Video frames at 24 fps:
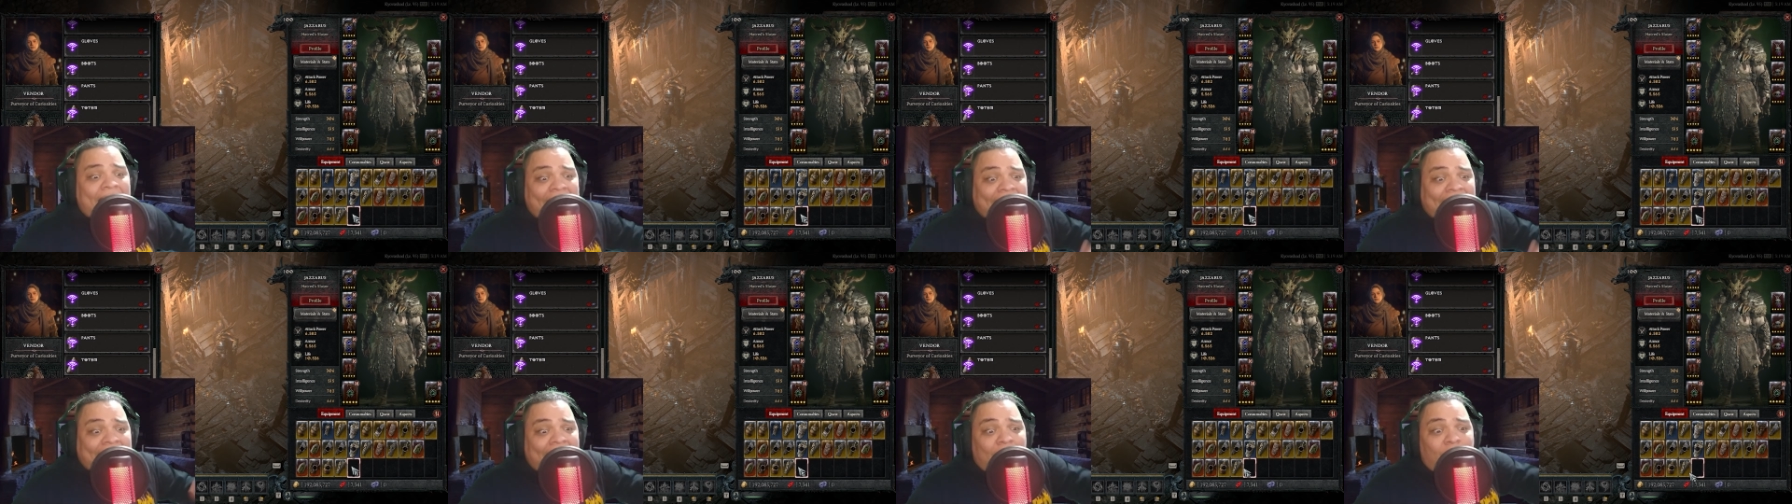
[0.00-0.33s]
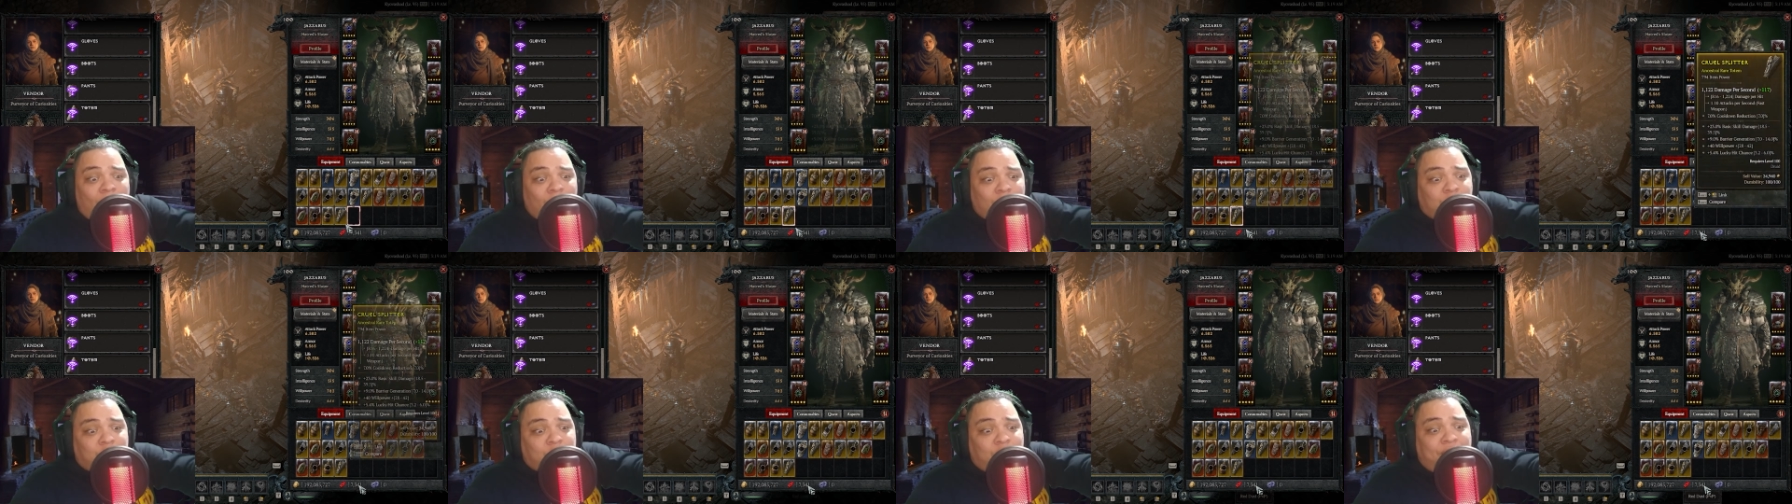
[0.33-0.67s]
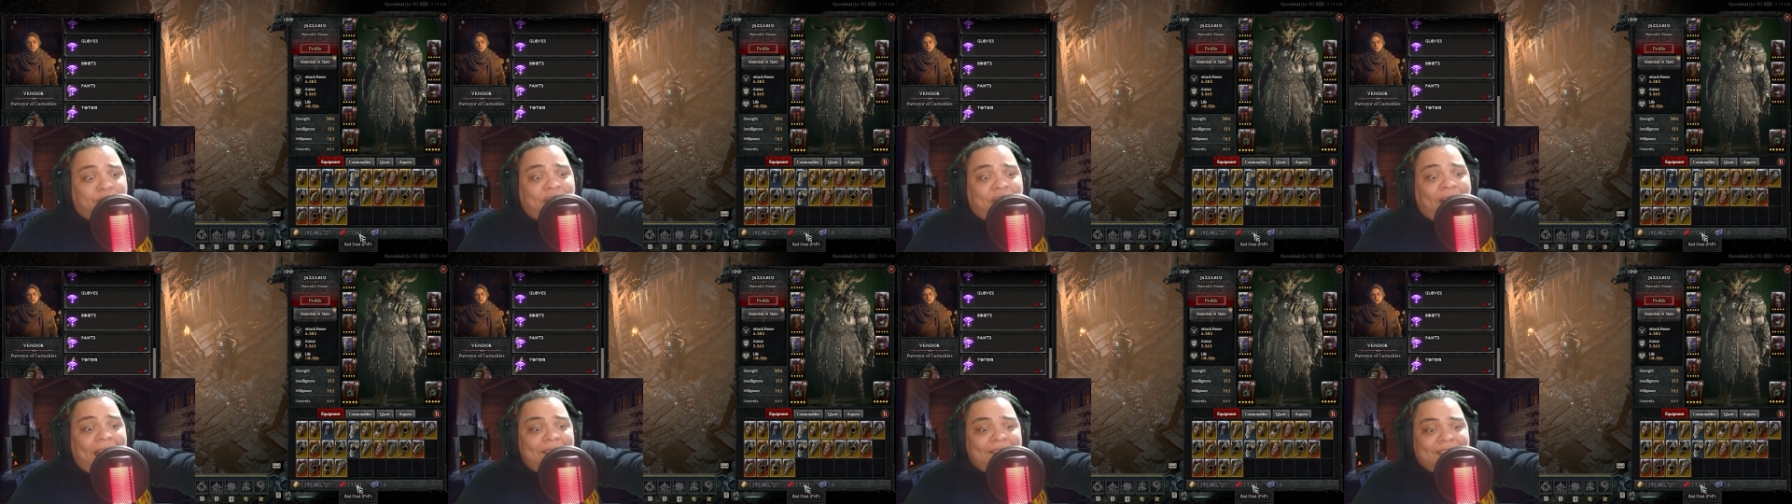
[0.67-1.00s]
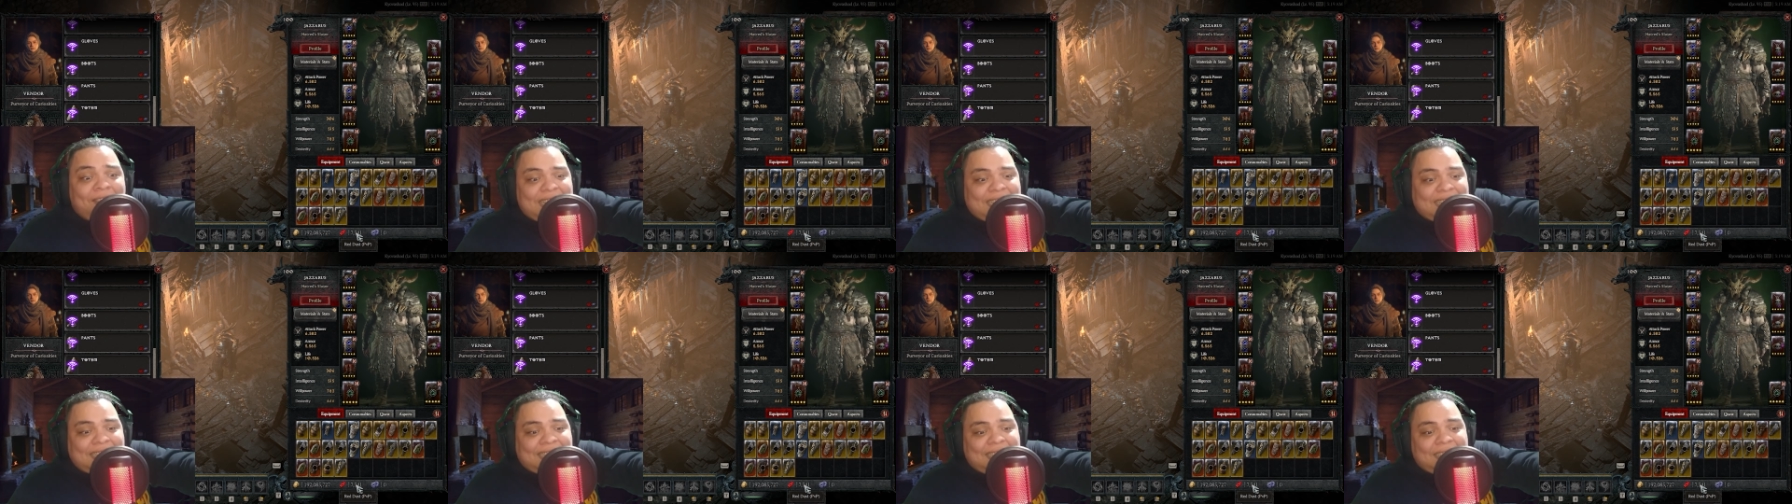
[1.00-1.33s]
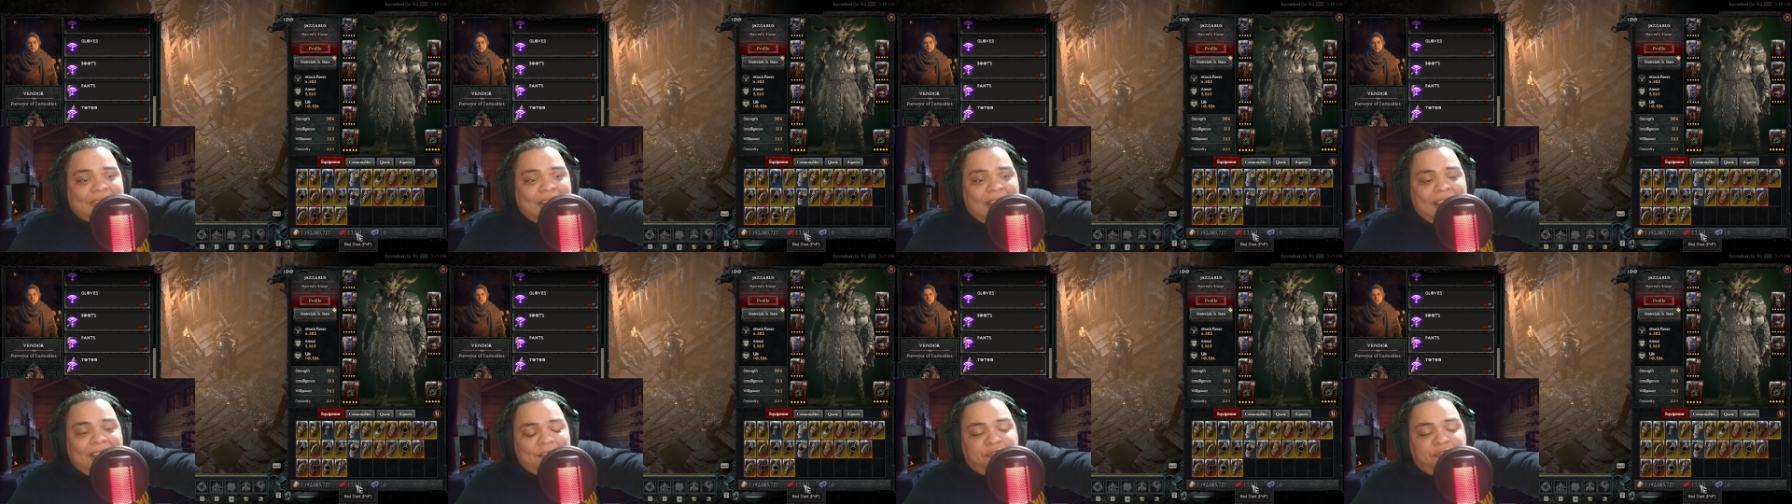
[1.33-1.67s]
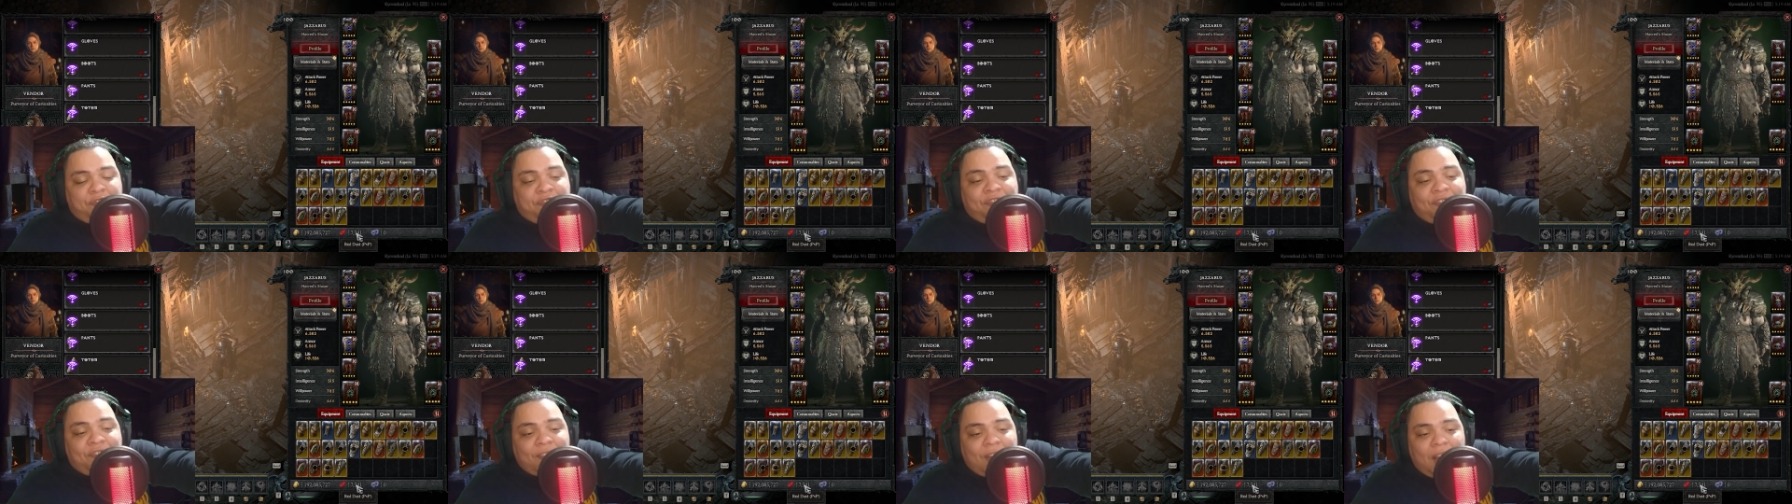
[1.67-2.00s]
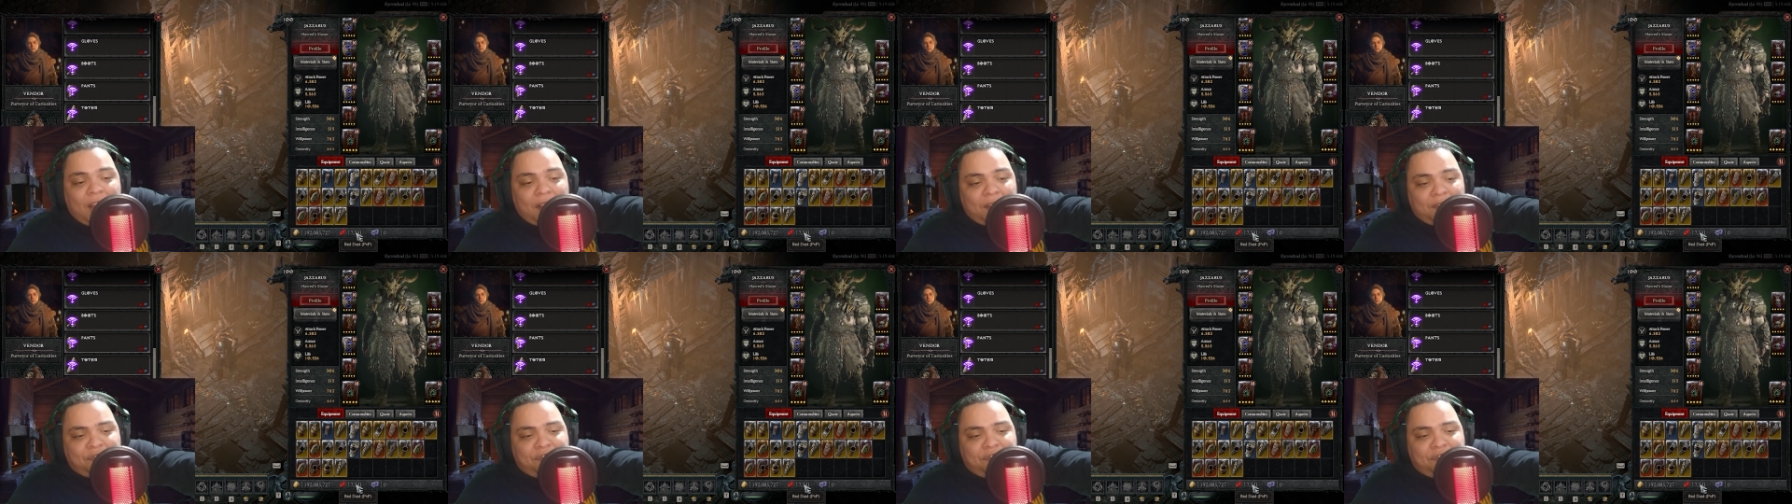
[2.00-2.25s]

I can also find the uh, uh,